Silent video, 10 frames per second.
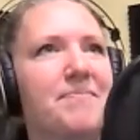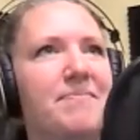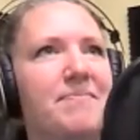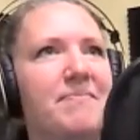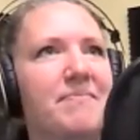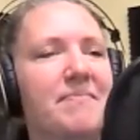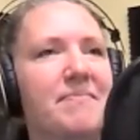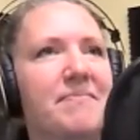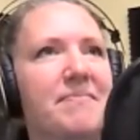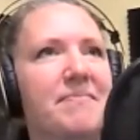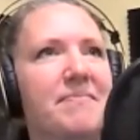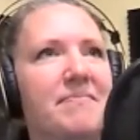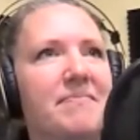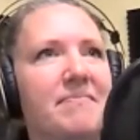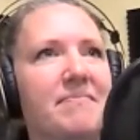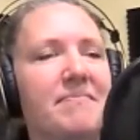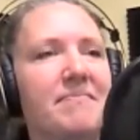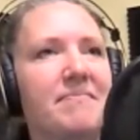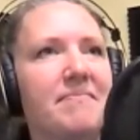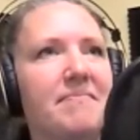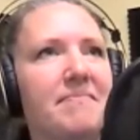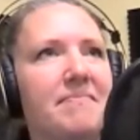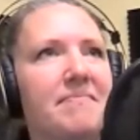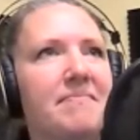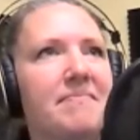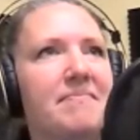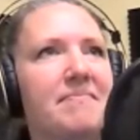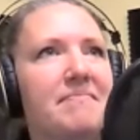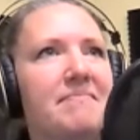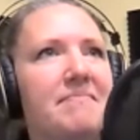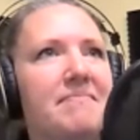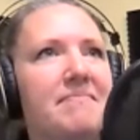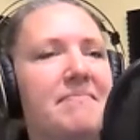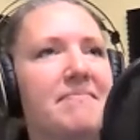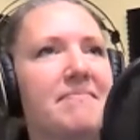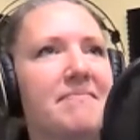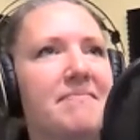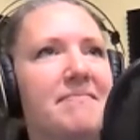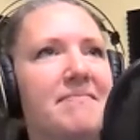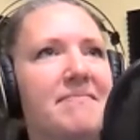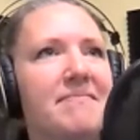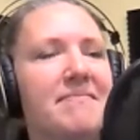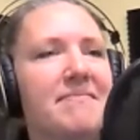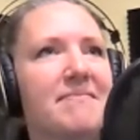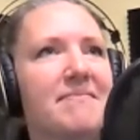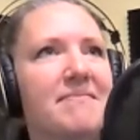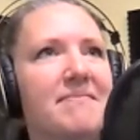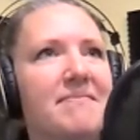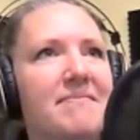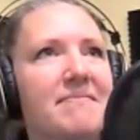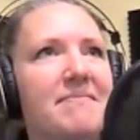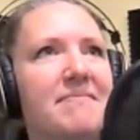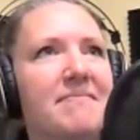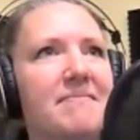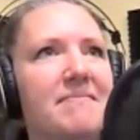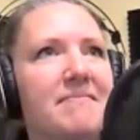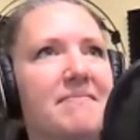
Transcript: This person isn't speaking.